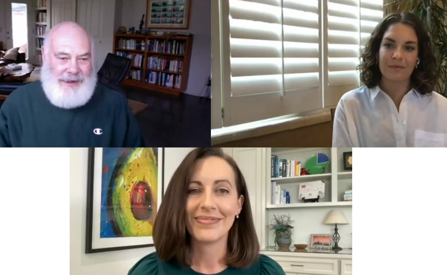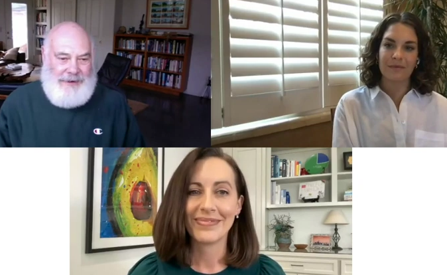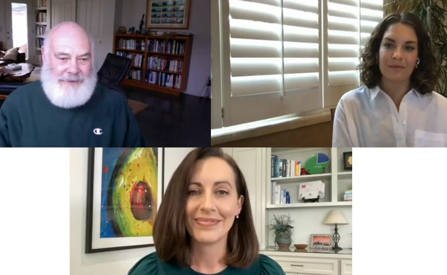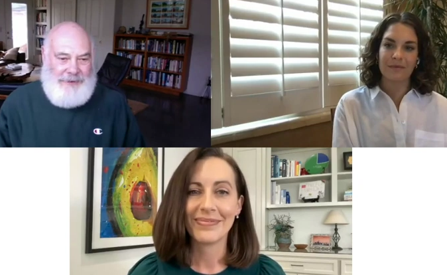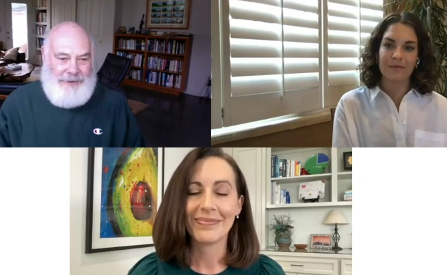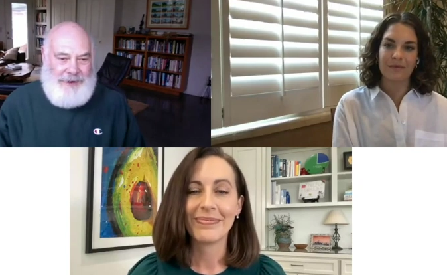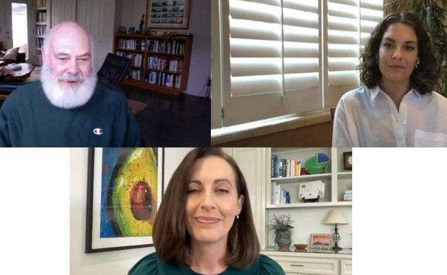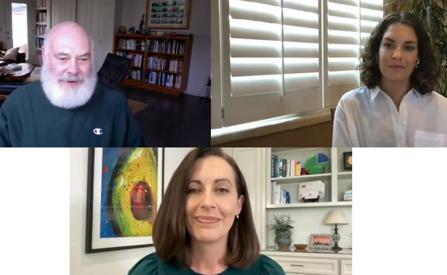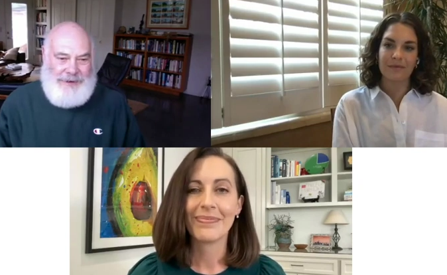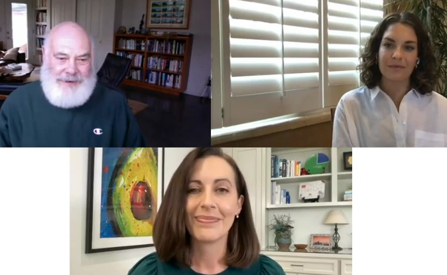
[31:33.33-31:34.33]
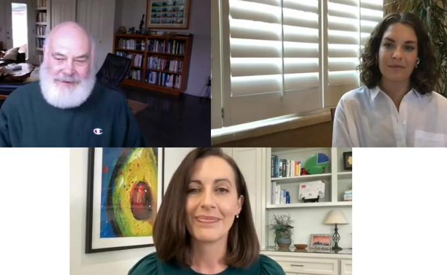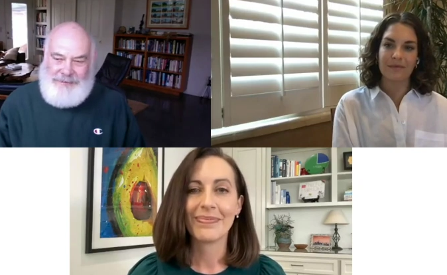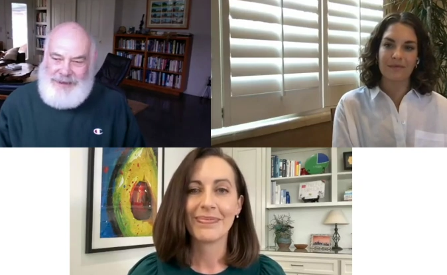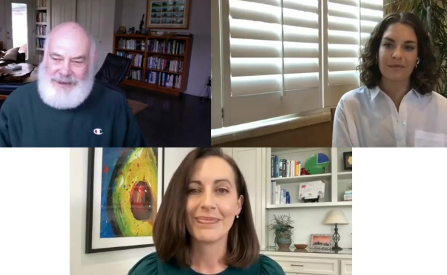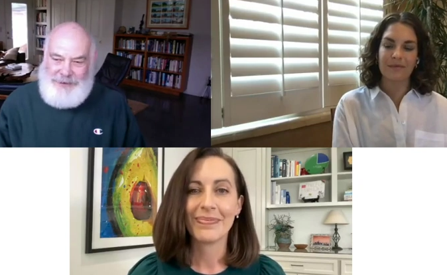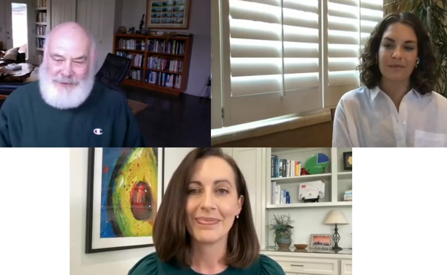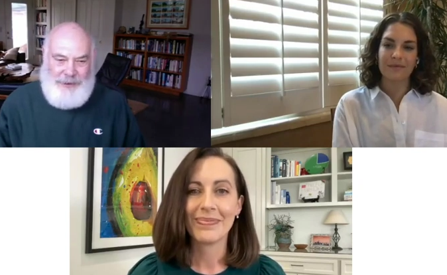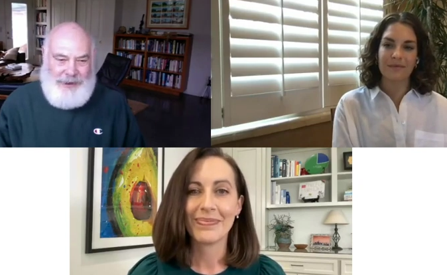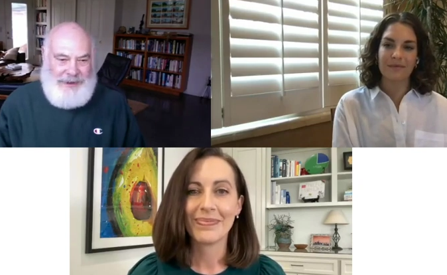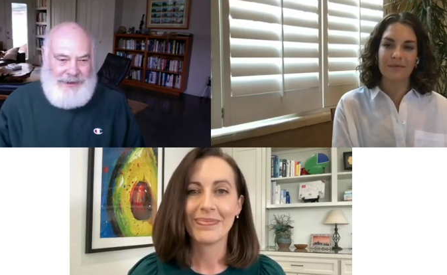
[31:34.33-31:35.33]
Speaker 1: They have good natural
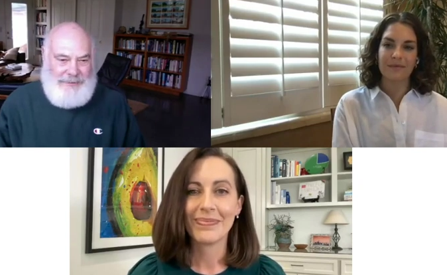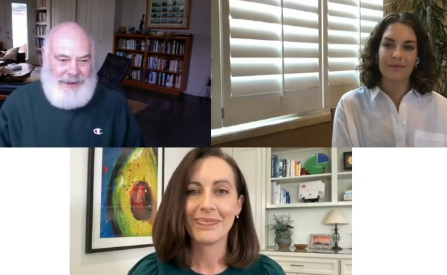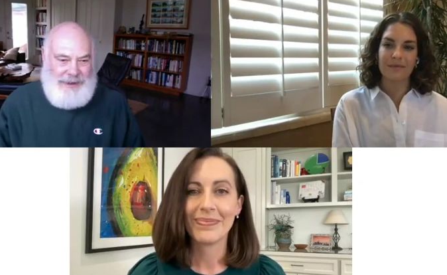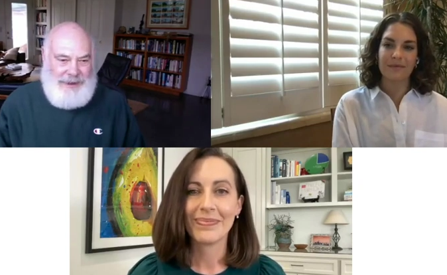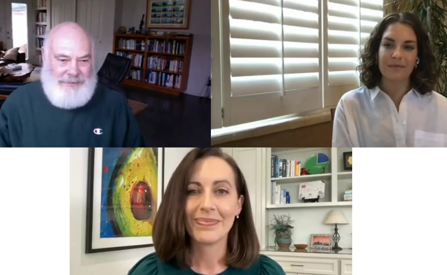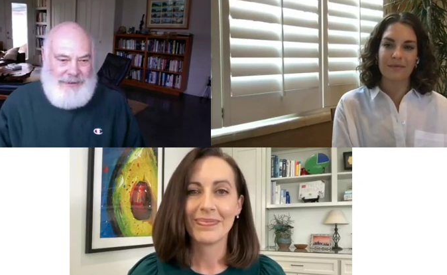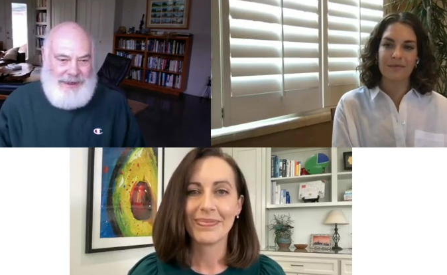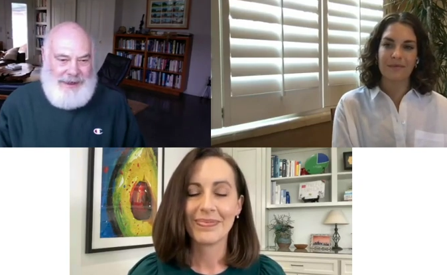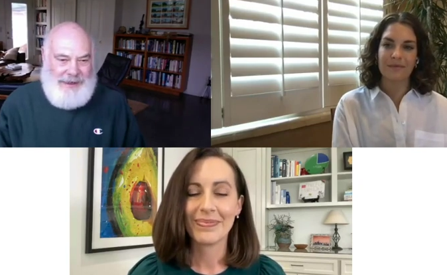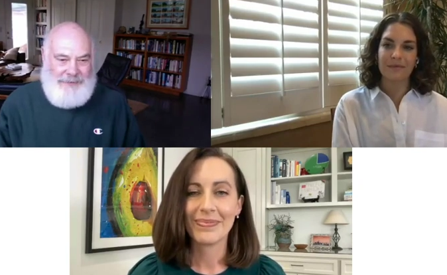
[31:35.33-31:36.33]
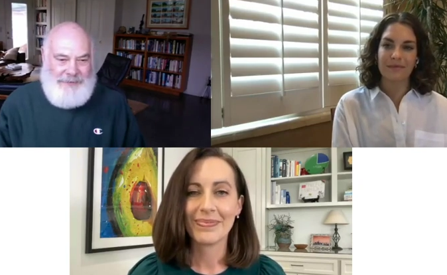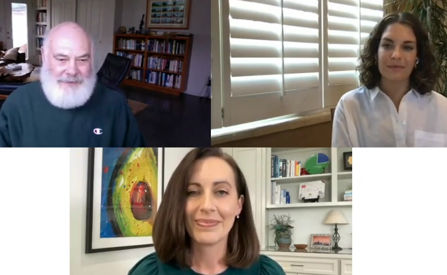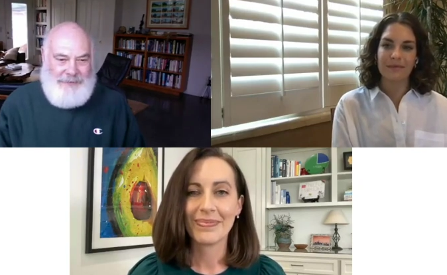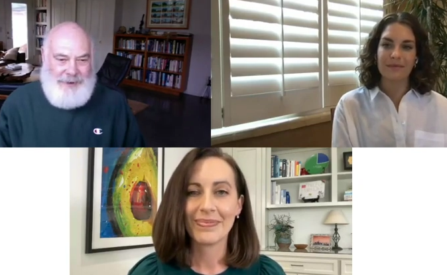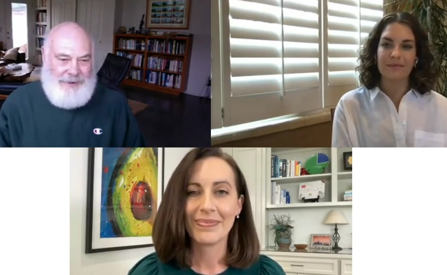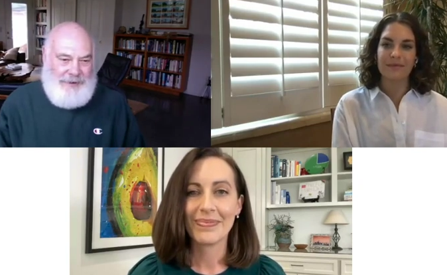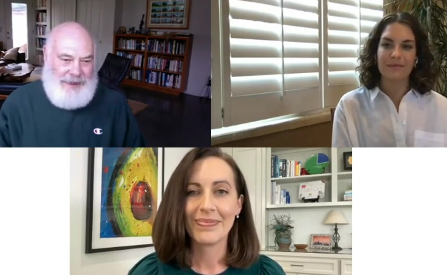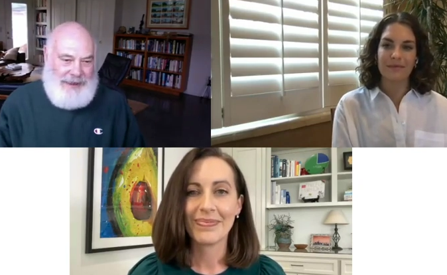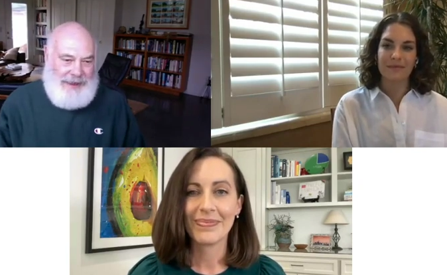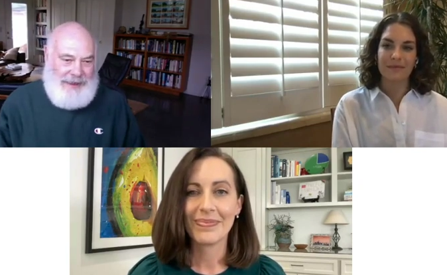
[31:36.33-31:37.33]
organisms in them. They come from milk
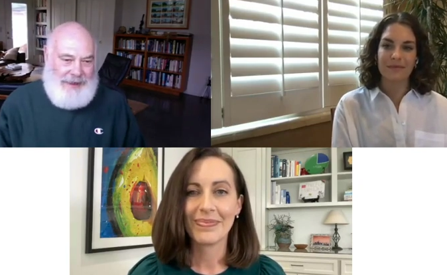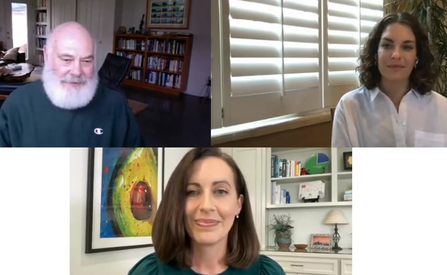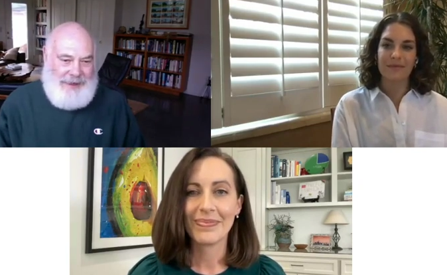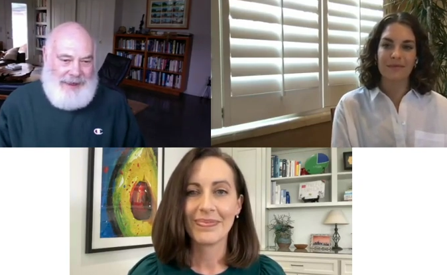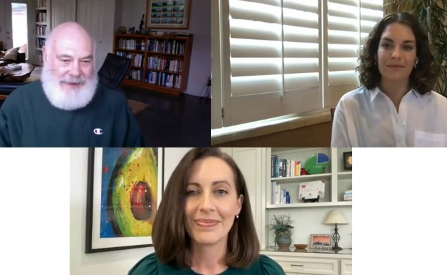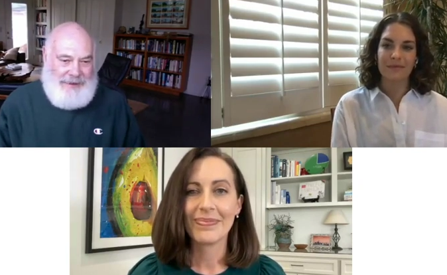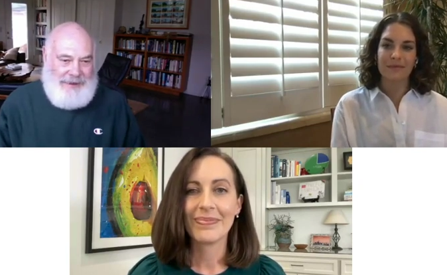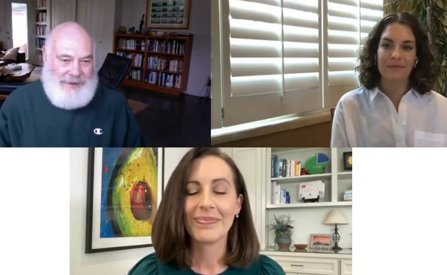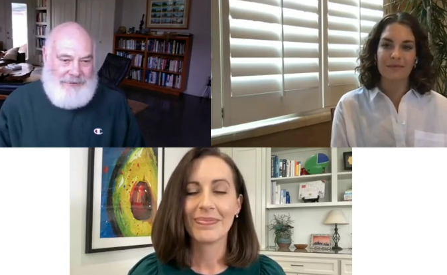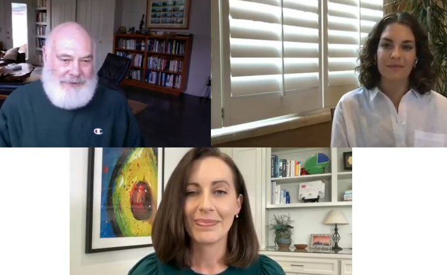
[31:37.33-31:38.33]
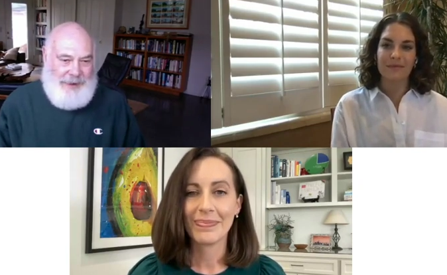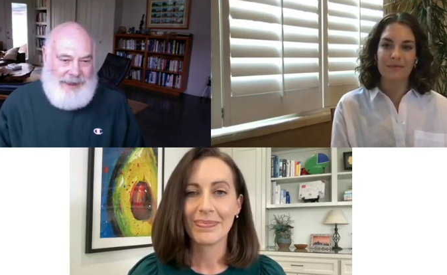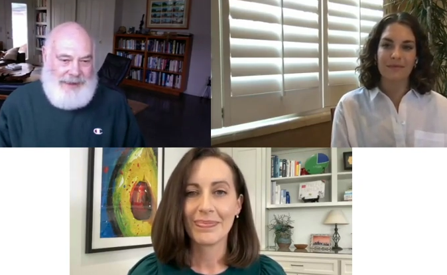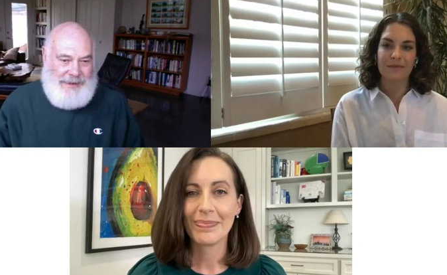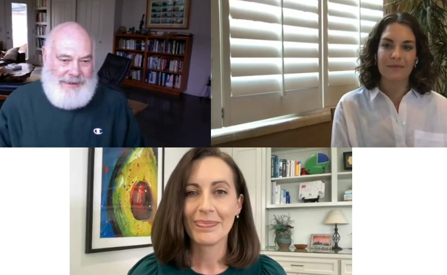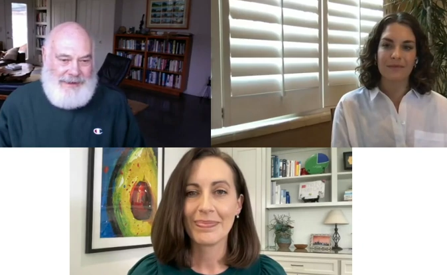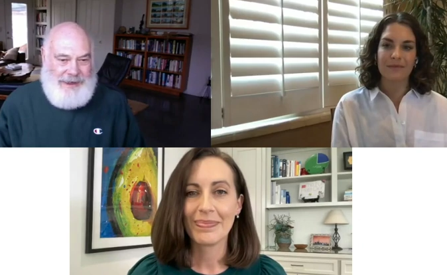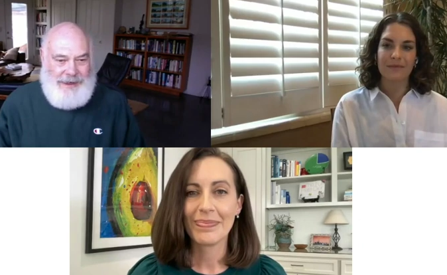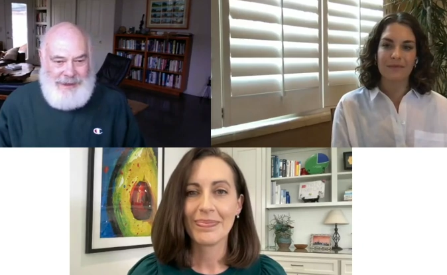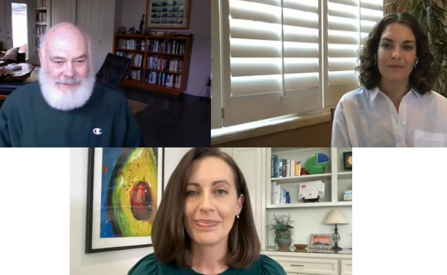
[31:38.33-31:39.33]
of cows that have grazed in
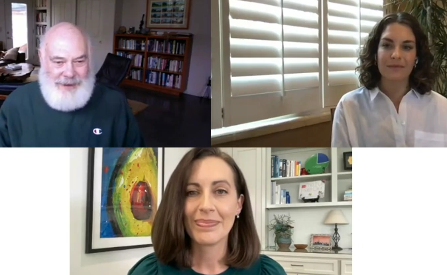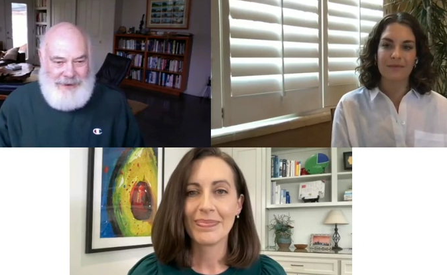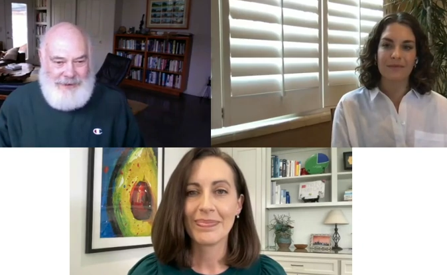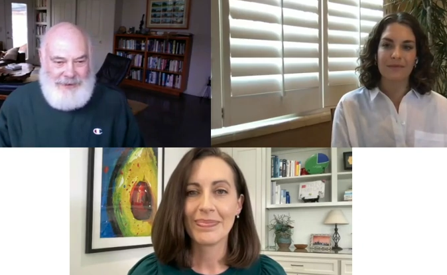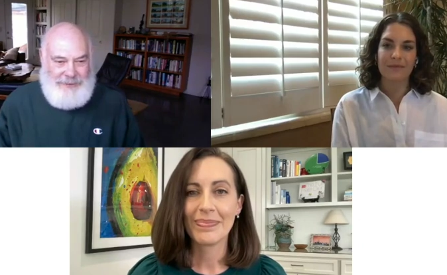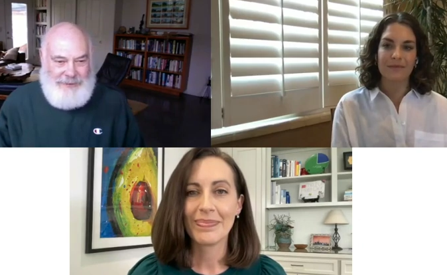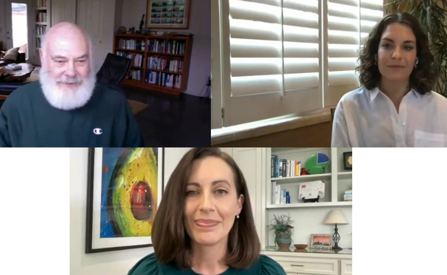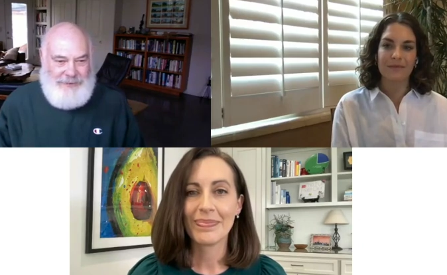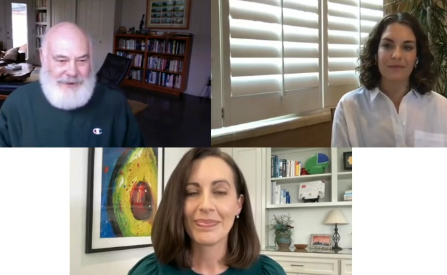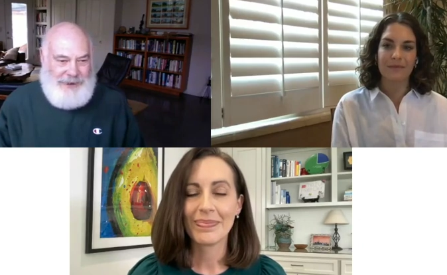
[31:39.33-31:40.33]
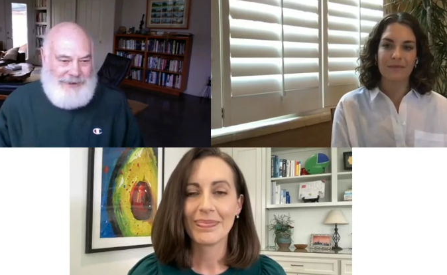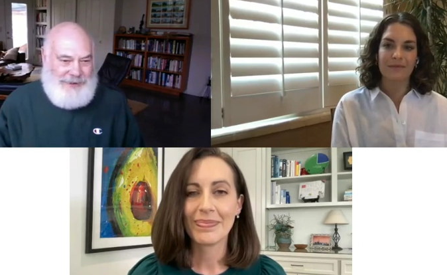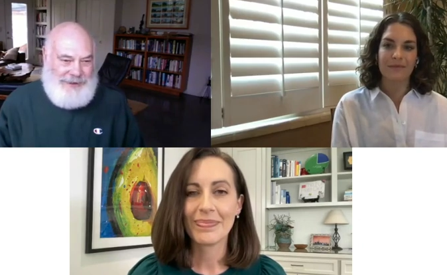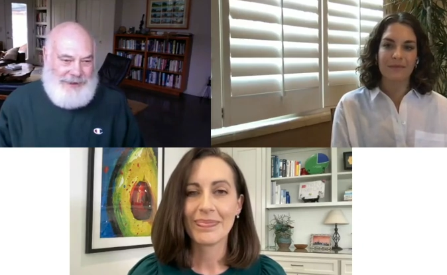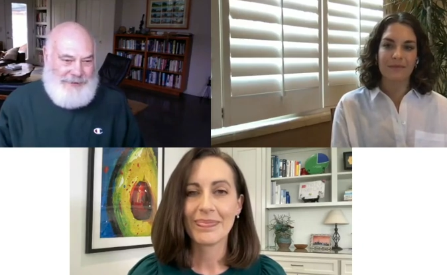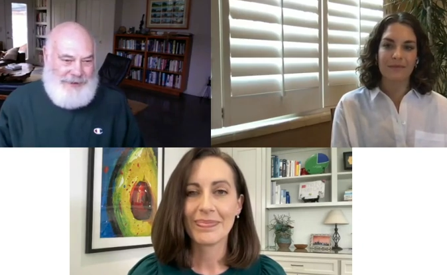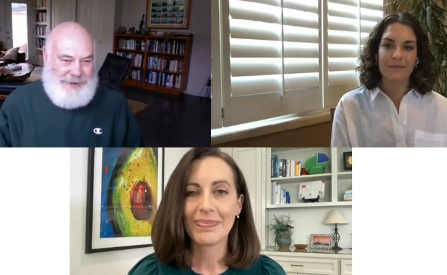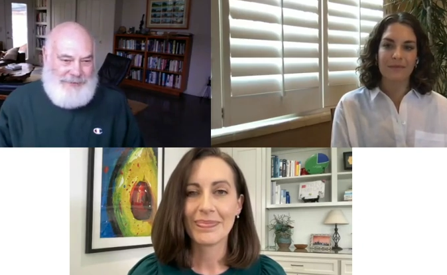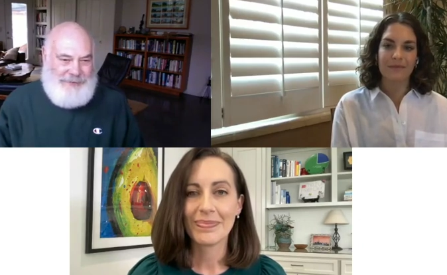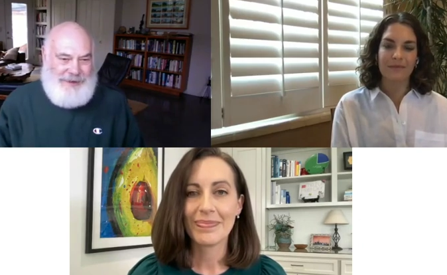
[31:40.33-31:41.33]
high meadows with very good stuff in
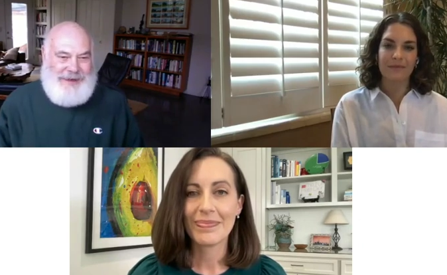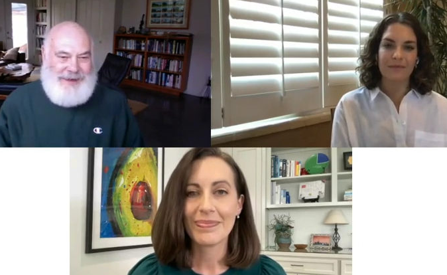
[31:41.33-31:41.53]
them.